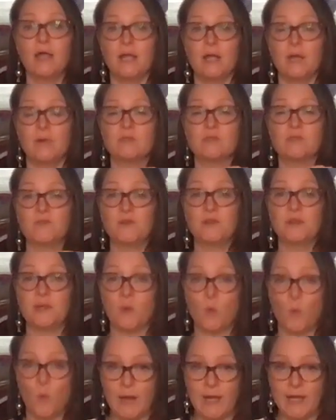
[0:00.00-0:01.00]
it was feeling
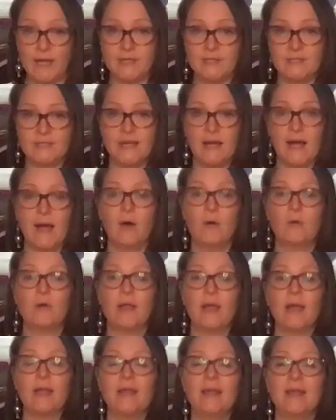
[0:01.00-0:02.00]
weighted down,
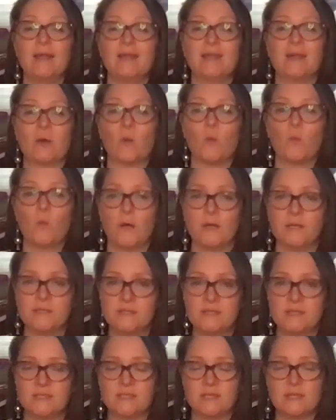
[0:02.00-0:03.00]
and there was
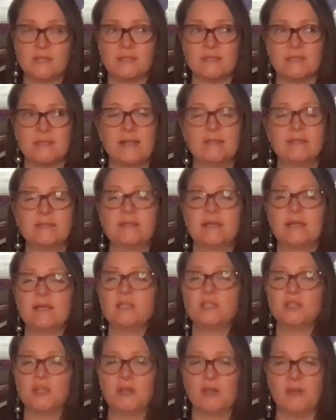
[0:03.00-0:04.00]
this
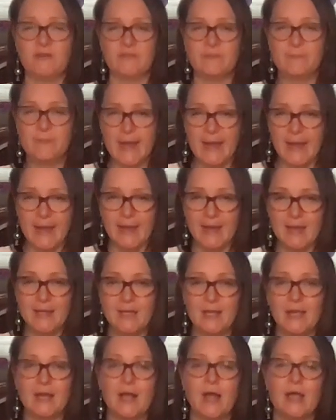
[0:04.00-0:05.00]
sensation of pain,
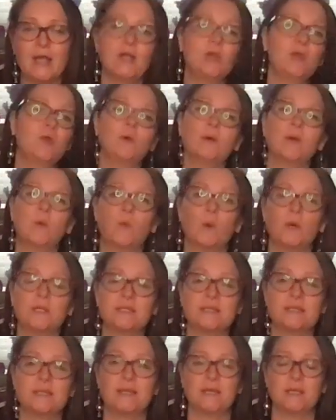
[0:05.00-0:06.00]
yet I knew it
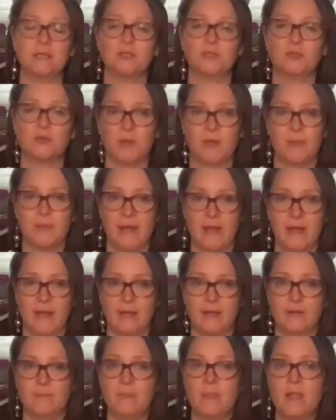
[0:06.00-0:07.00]
wasn't injury
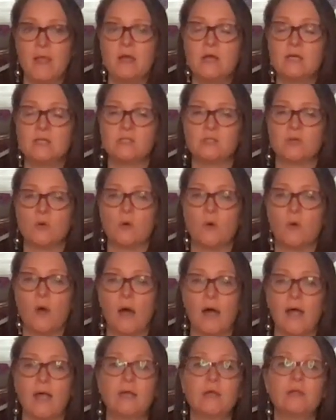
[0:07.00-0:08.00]
pain. So
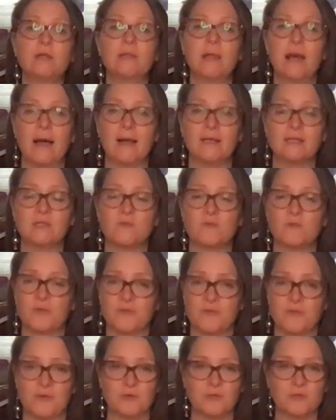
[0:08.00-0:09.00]
I could last for the
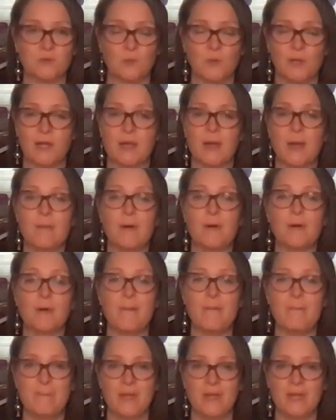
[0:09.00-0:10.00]
first week about
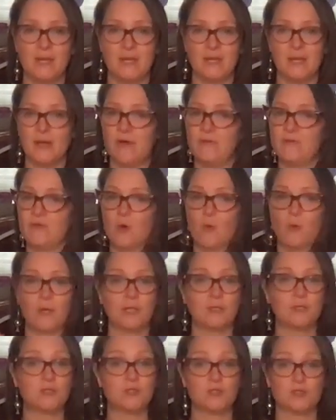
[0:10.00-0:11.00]
a minute of
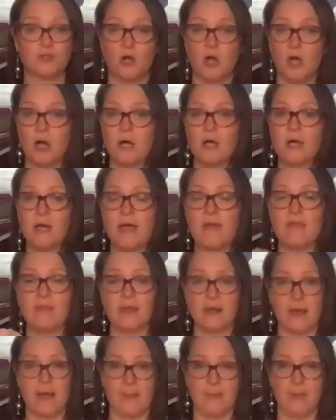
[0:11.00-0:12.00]
going strong, and
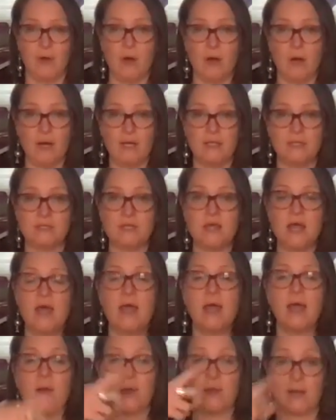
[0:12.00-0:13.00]
then I paused
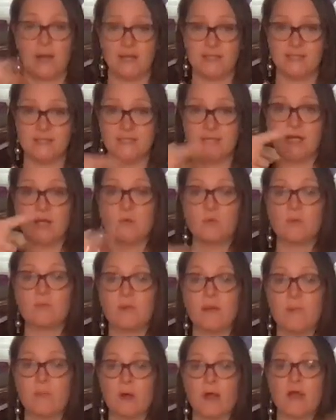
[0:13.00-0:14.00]
and I stayed with
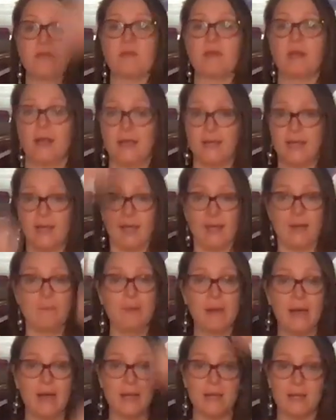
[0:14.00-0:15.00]
my breath and I came
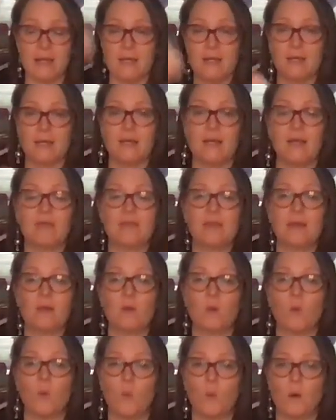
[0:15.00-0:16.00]
back in. And
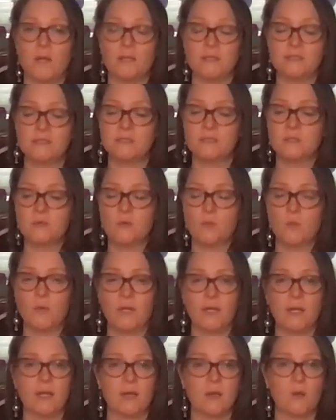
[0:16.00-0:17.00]
then once the
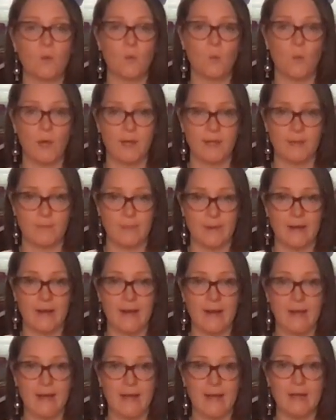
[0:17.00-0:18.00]
week went
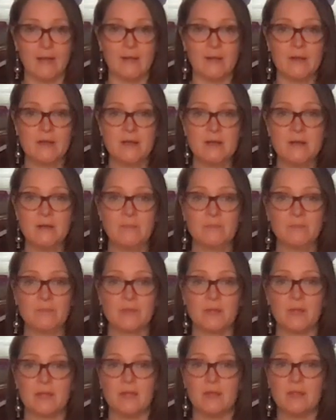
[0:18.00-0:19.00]
by,
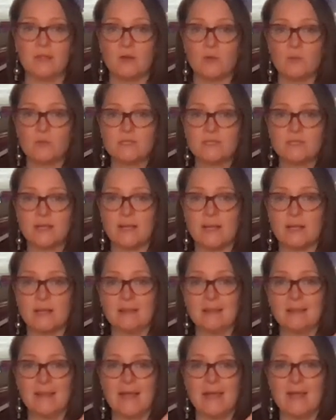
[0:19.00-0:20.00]
there was
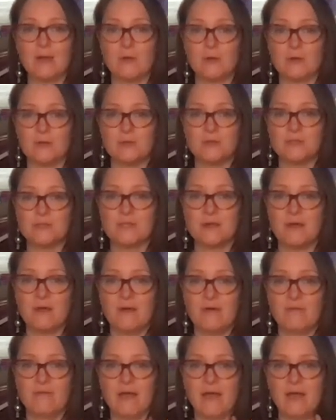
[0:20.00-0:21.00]
layers
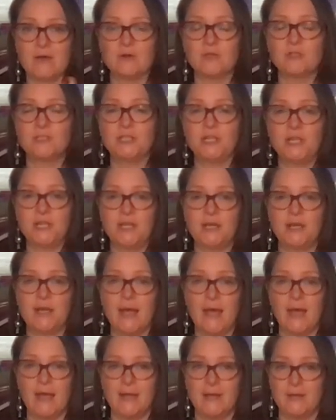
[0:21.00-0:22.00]
of energy
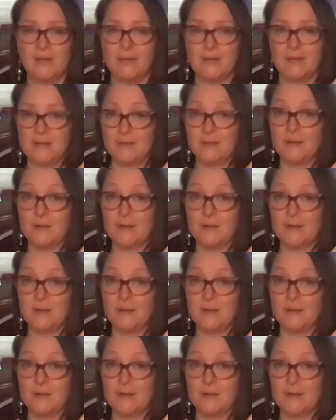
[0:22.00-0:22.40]
and